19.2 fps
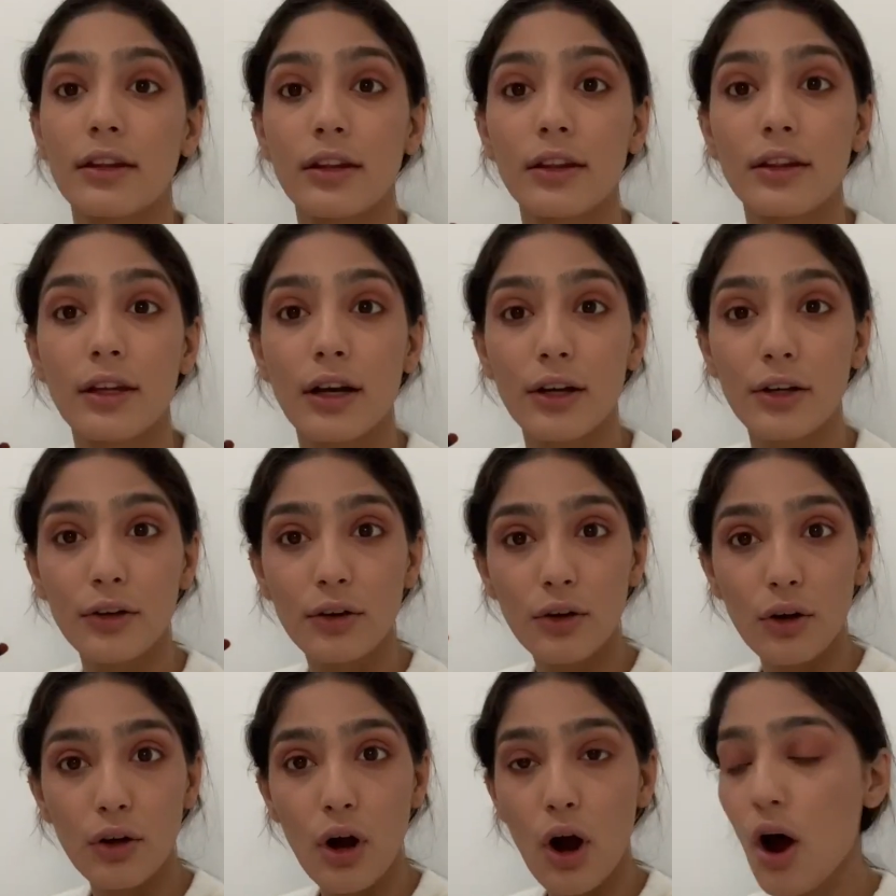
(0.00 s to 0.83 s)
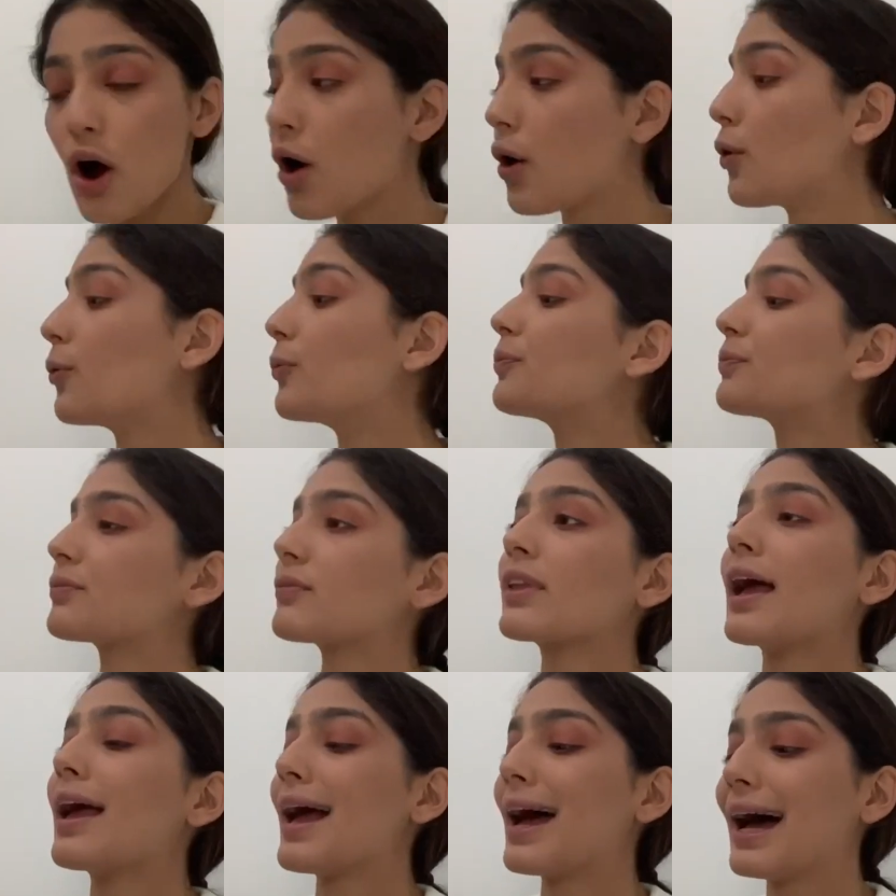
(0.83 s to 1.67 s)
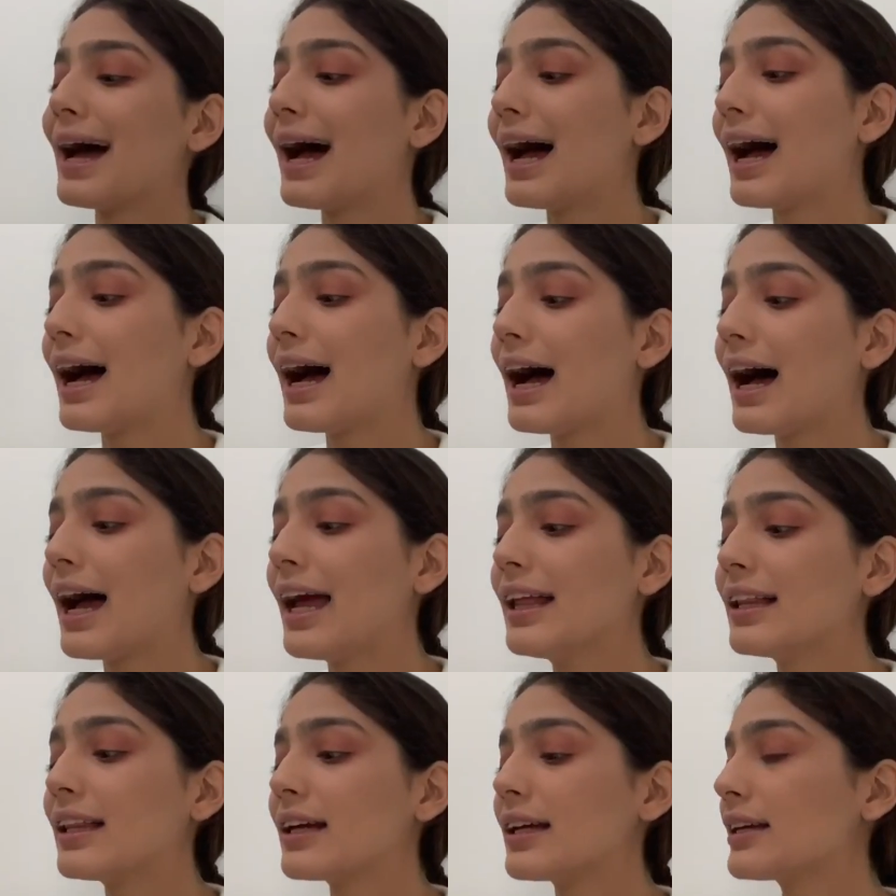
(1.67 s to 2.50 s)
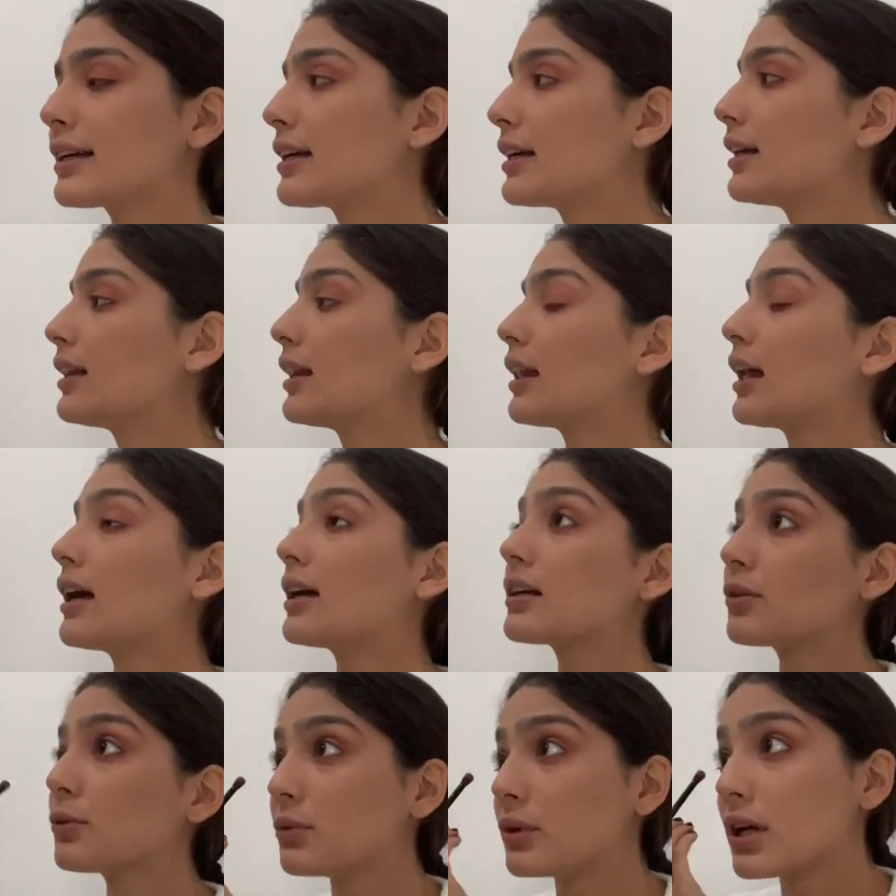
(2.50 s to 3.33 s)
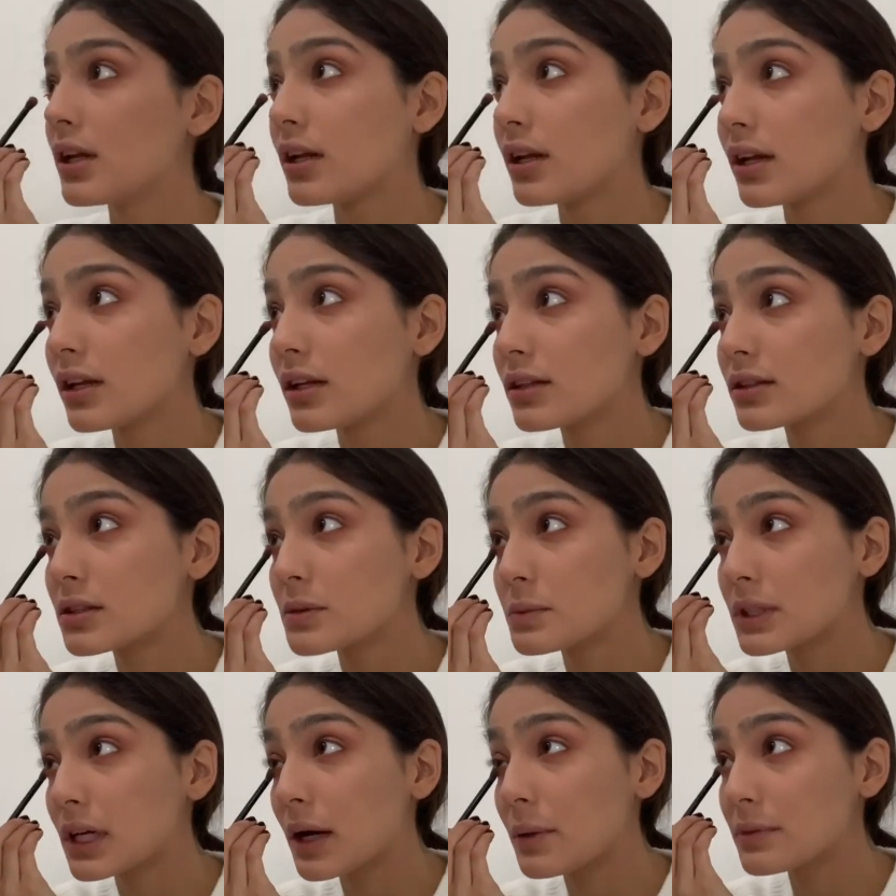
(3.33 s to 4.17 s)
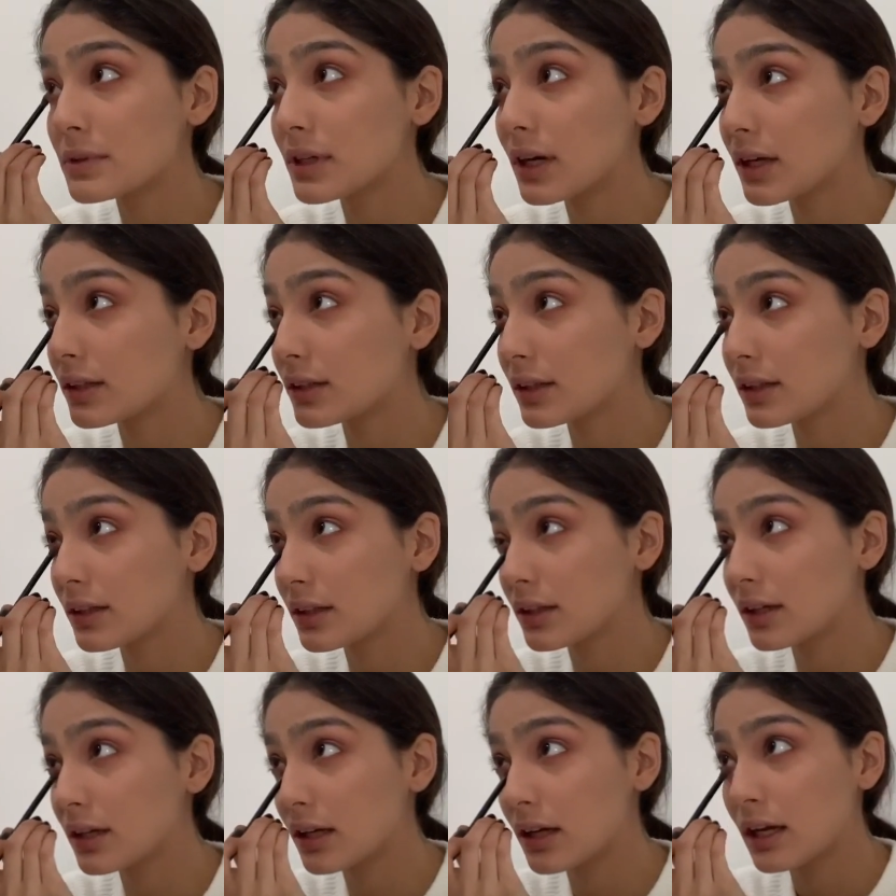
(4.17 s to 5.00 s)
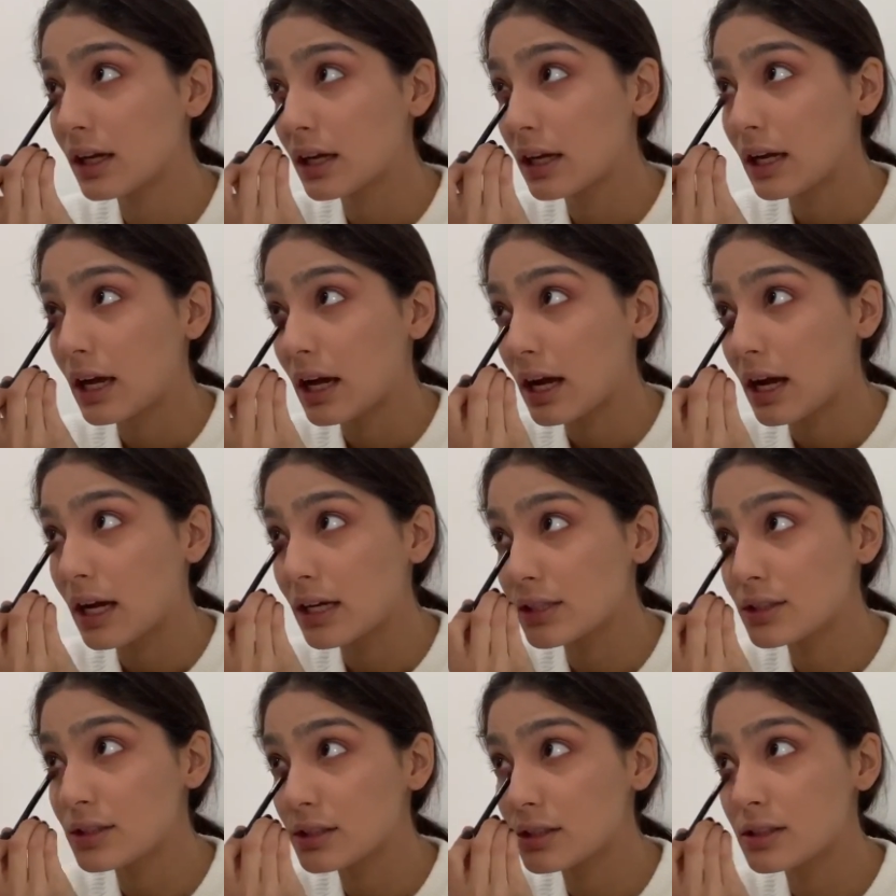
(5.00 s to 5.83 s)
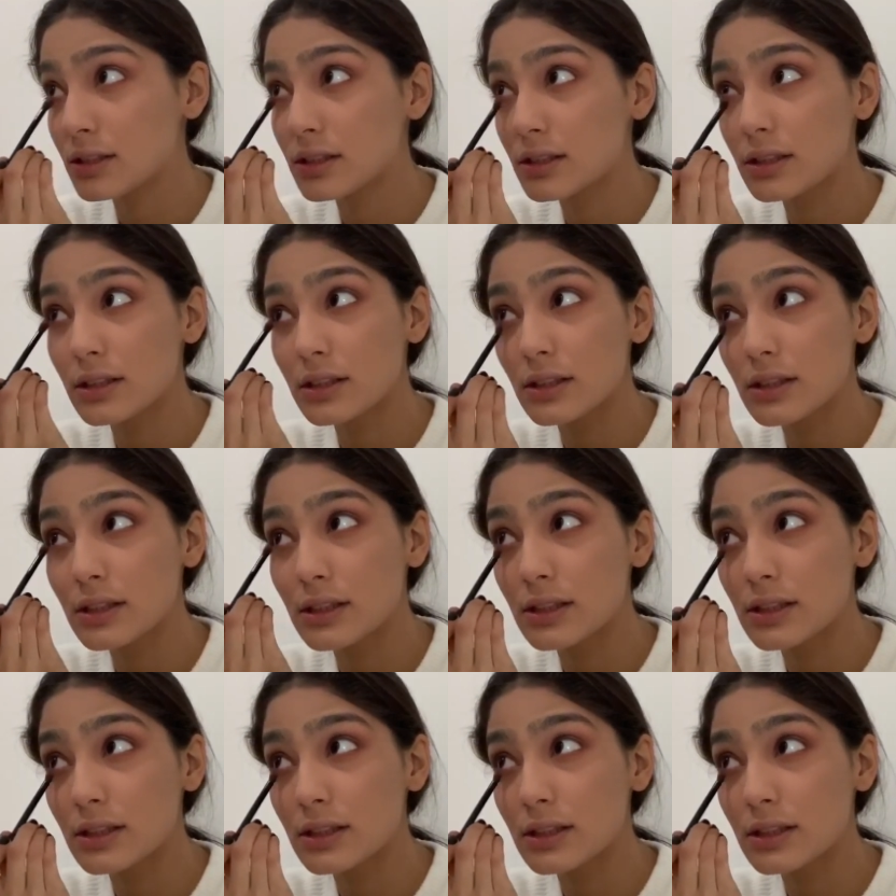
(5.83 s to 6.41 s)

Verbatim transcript: There you go. I like it like when sometimes I just